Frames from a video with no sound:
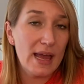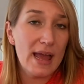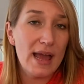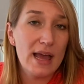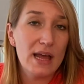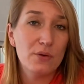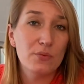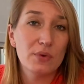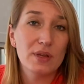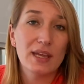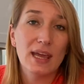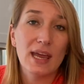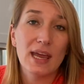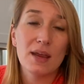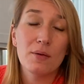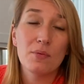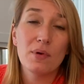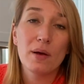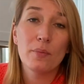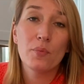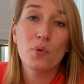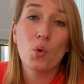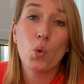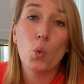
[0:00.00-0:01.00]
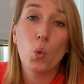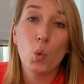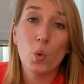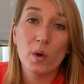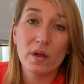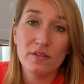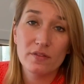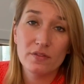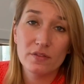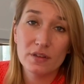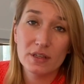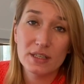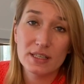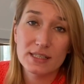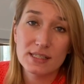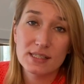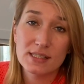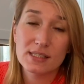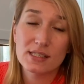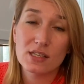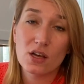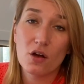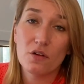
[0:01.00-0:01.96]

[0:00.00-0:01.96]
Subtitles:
and we came up with a list